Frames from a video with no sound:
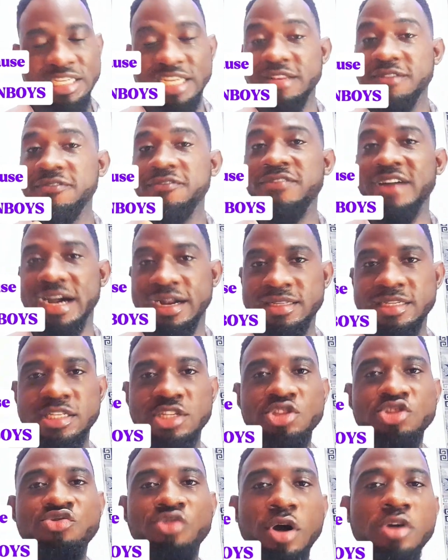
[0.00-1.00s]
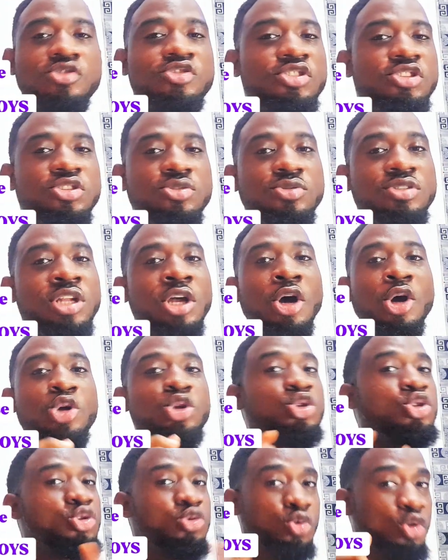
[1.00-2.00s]
In fact, it is wrong to use
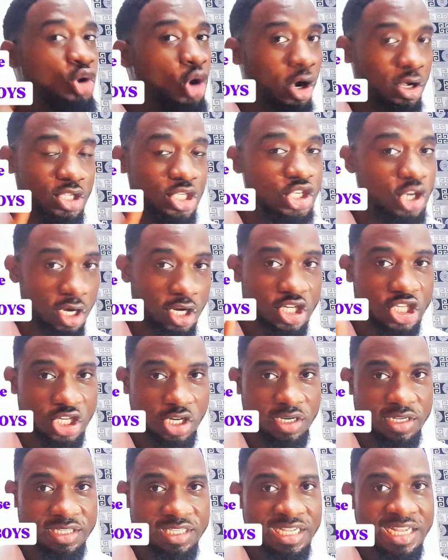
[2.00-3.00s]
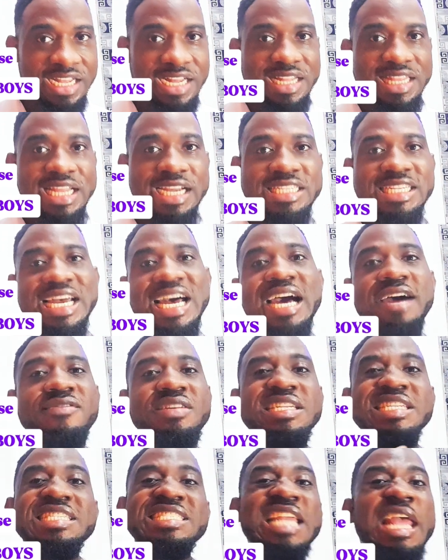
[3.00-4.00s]
two conjunctions that have
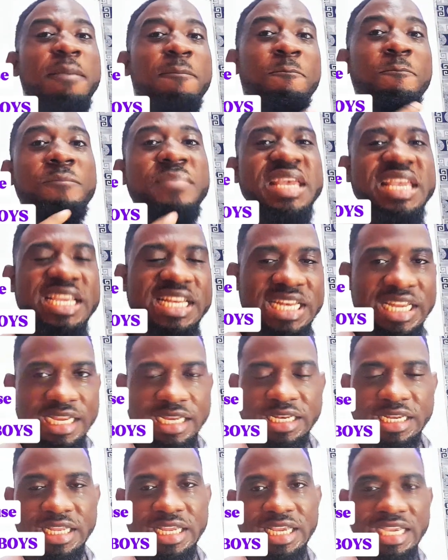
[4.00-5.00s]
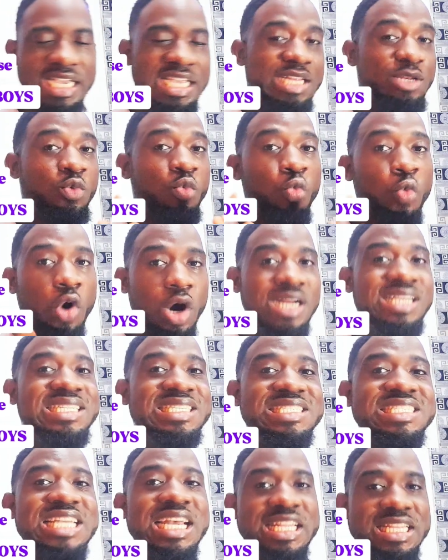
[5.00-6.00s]
the same meaning in one
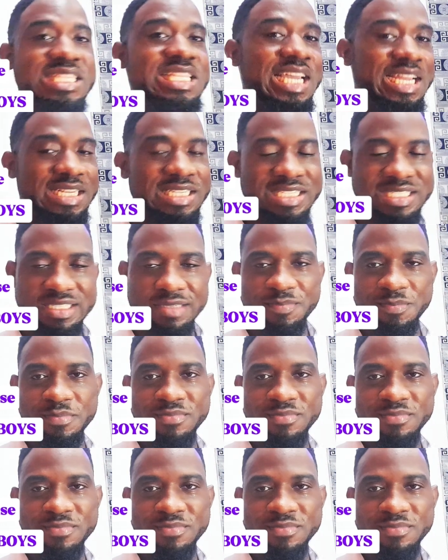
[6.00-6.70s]
sentence.